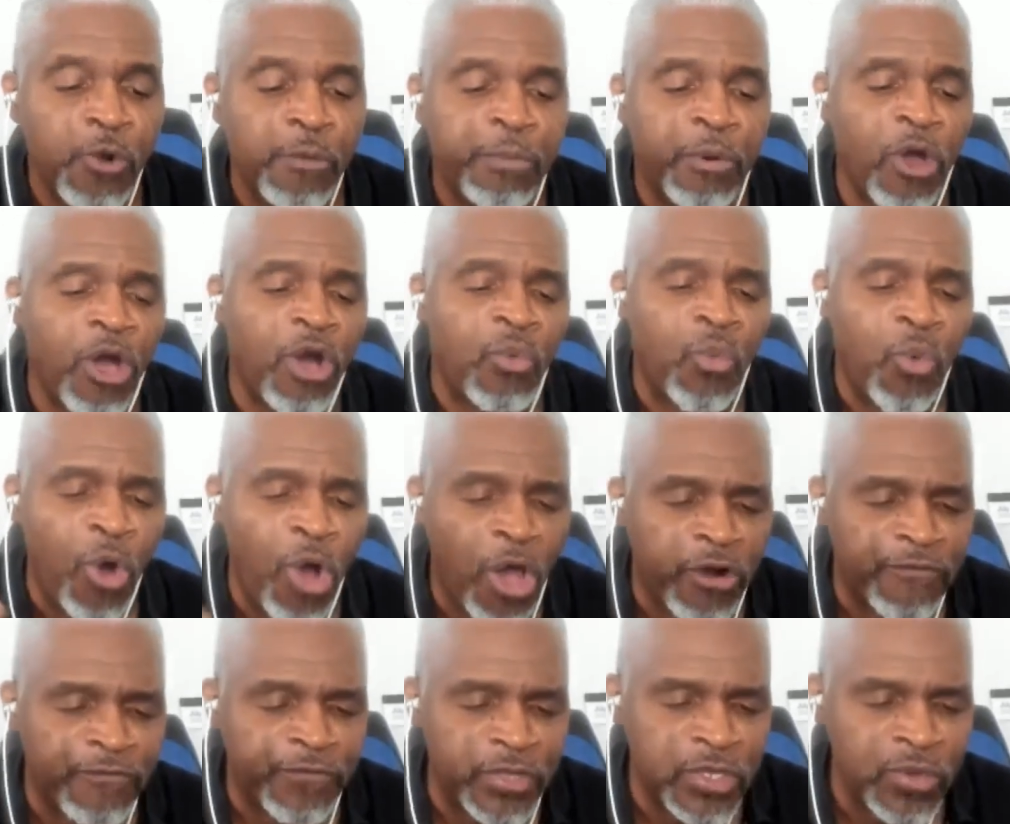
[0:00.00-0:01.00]
who brought
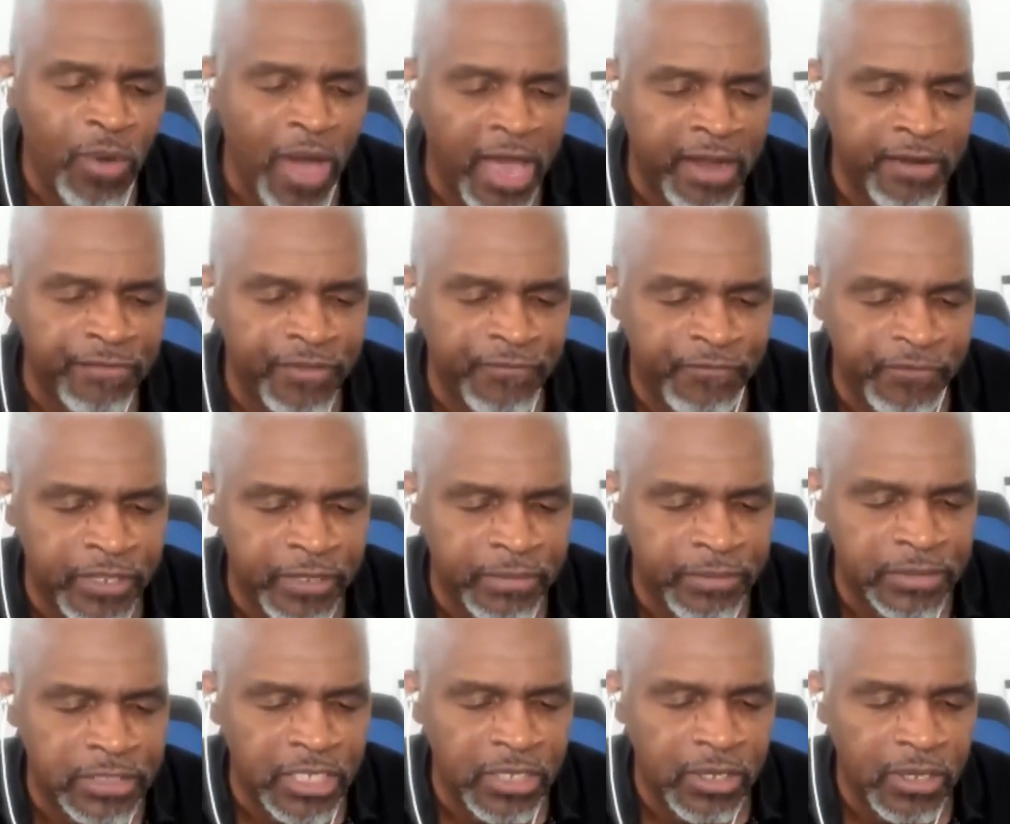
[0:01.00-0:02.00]
water for you out of
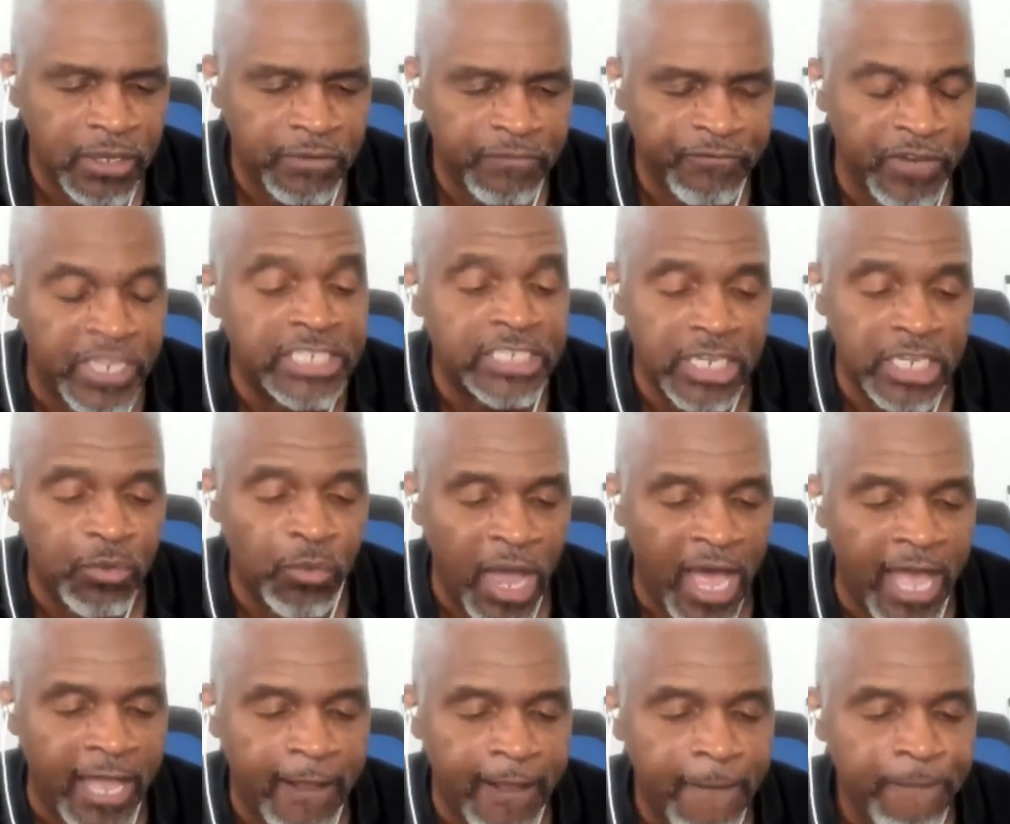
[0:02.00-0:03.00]
the flinty
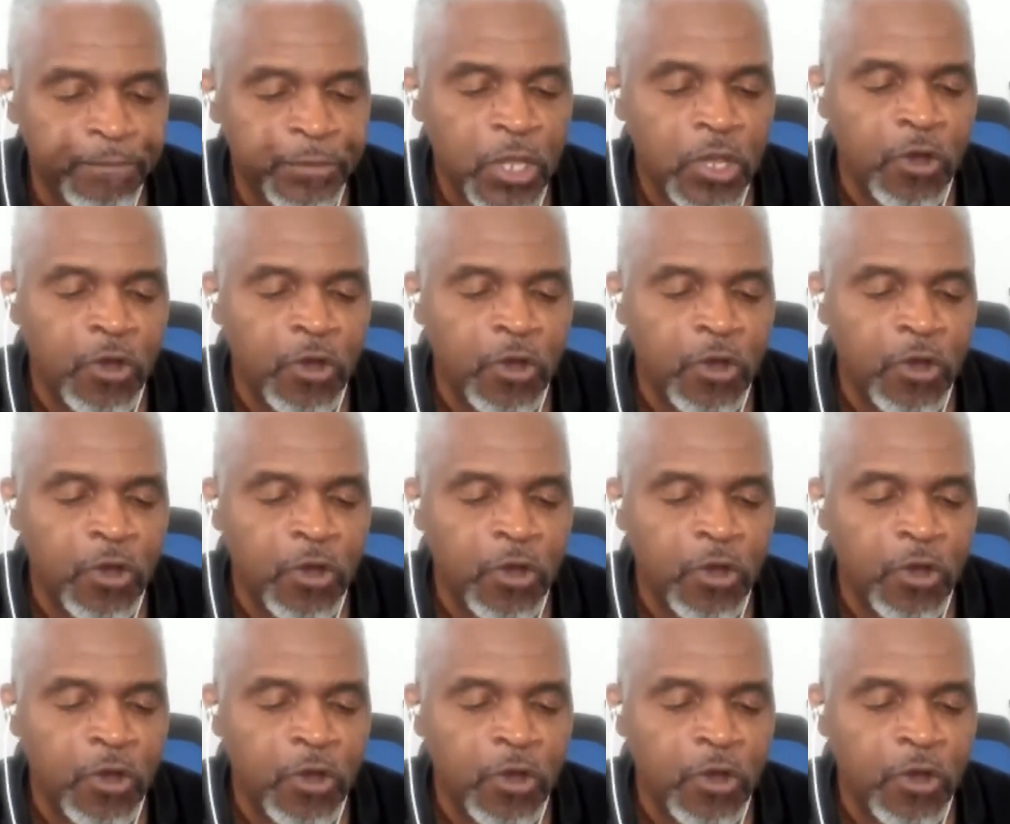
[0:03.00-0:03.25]
rock,